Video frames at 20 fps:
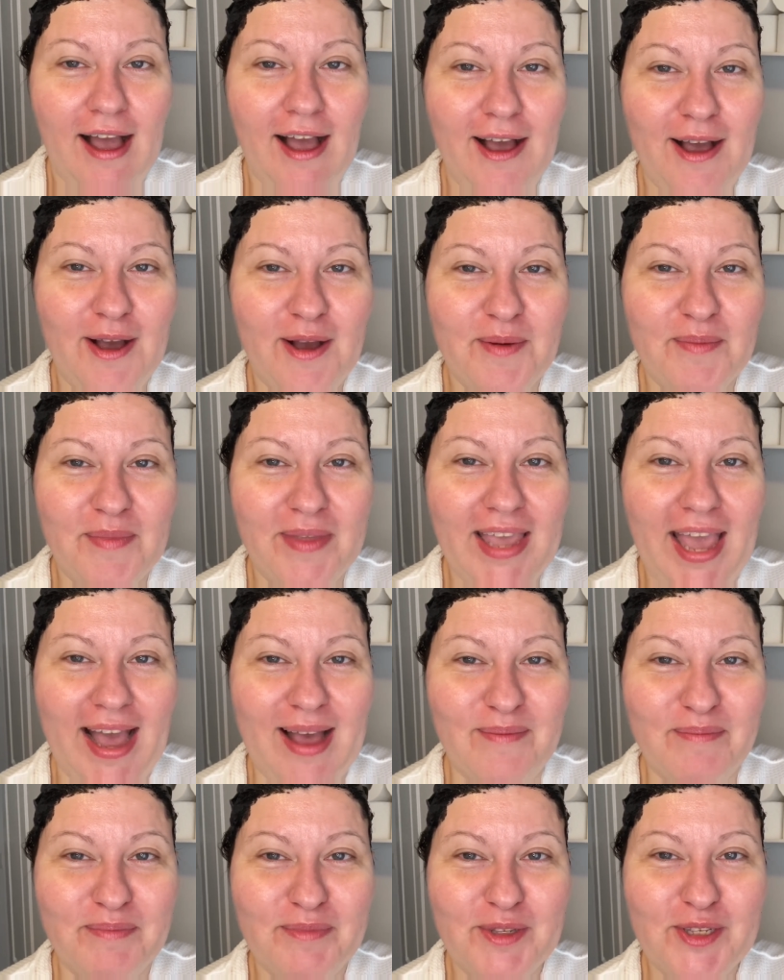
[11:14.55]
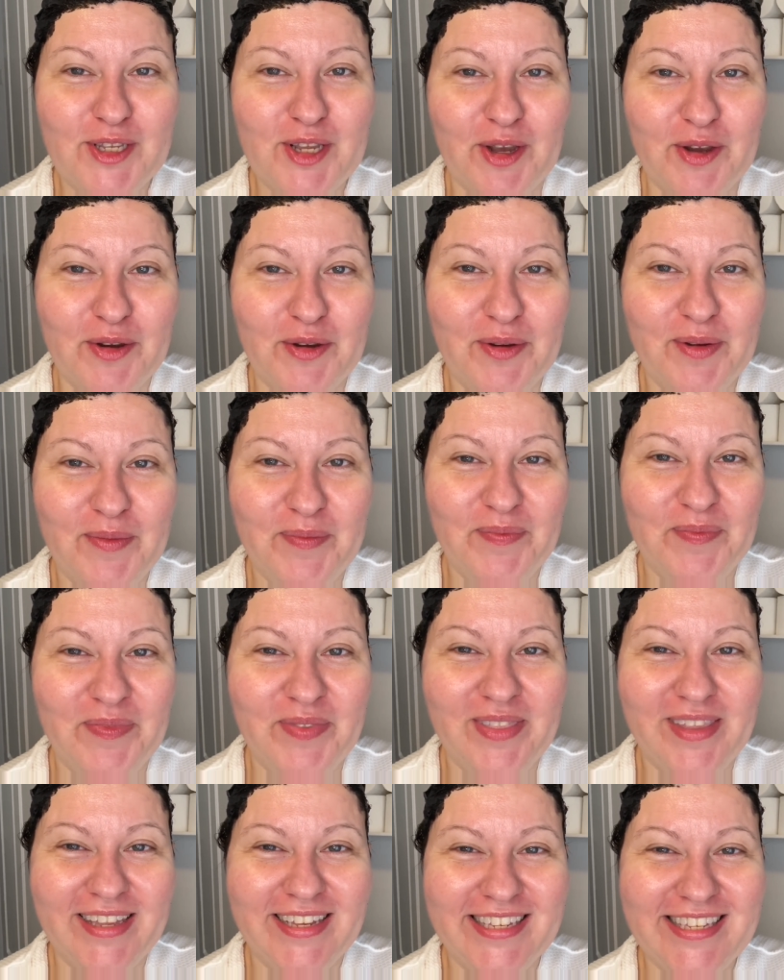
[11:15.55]
Yeah, so
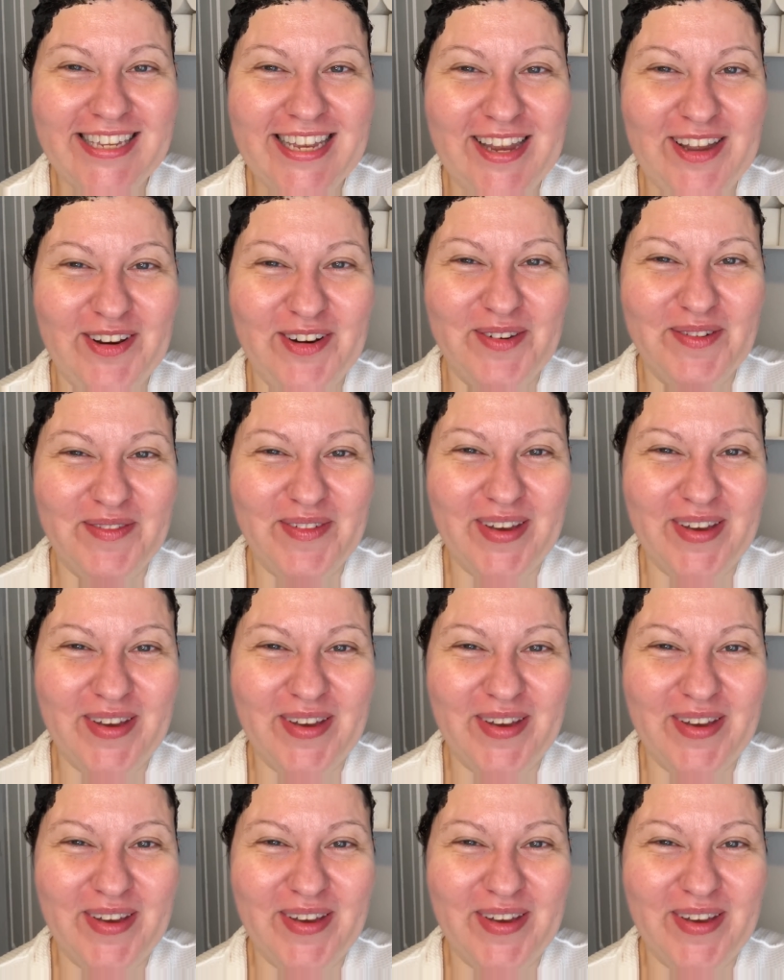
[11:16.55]
see you in a